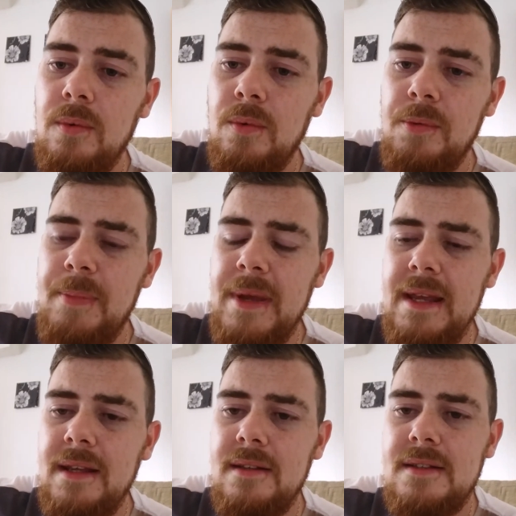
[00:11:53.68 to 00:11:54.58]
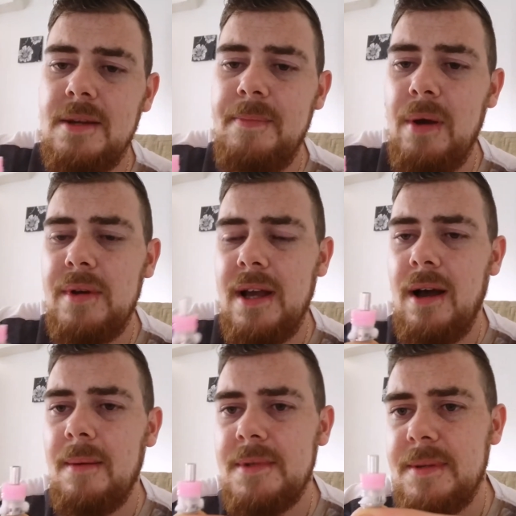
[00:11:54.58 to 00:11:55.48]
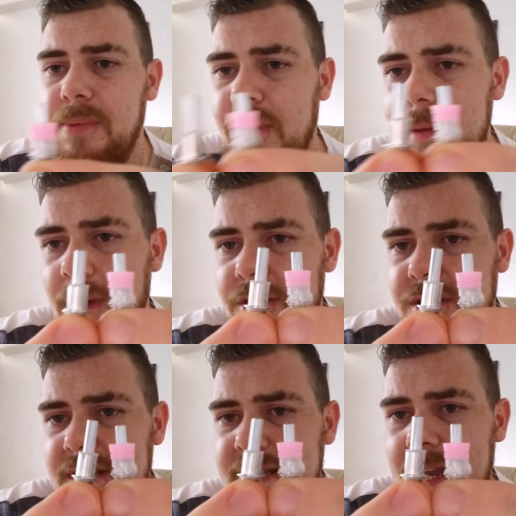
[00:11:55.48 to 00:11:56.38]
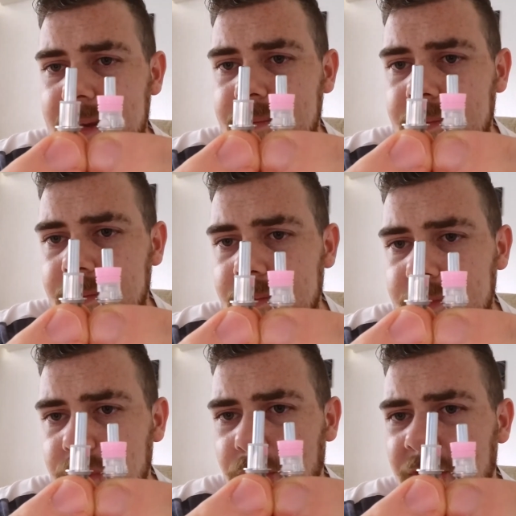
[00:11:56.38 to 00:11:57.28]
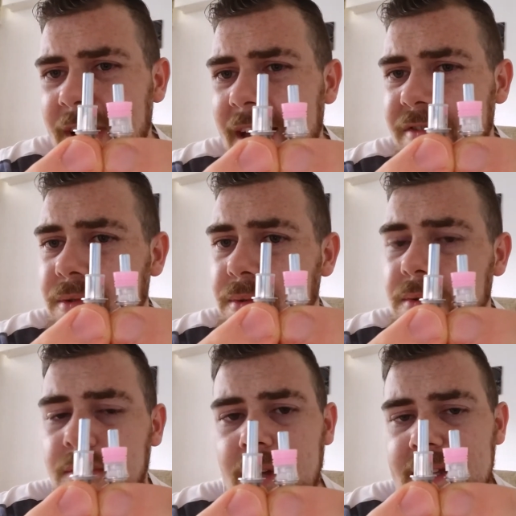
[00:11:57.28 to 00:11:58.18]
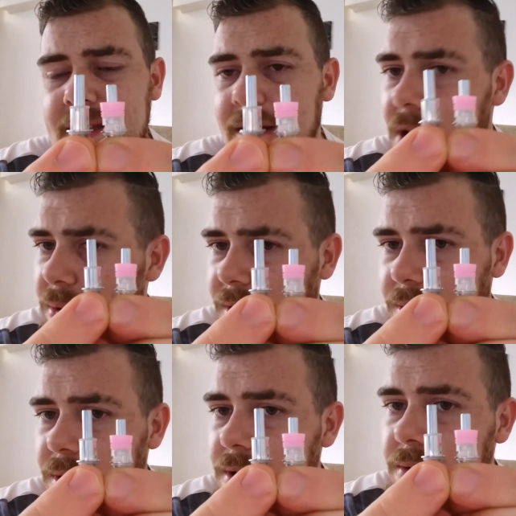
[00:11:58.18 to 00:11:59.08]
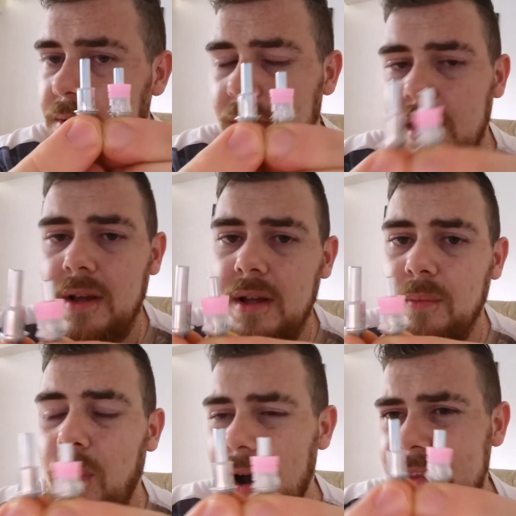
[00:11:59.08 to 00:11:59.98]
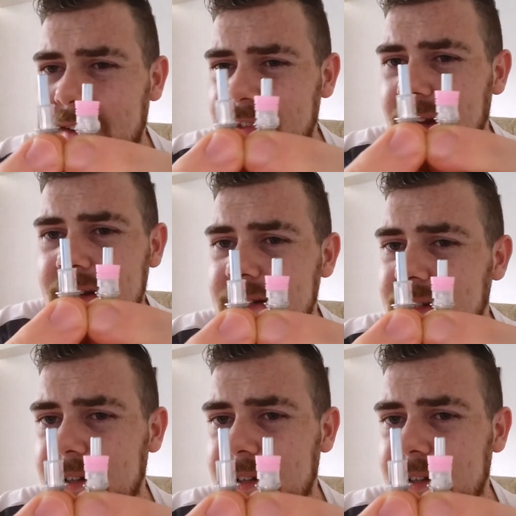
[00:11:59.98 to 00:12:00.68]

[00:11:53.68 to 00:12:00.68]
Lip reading: would be to build it up to pretty much the same sort of level as their older coil. Why they've done this,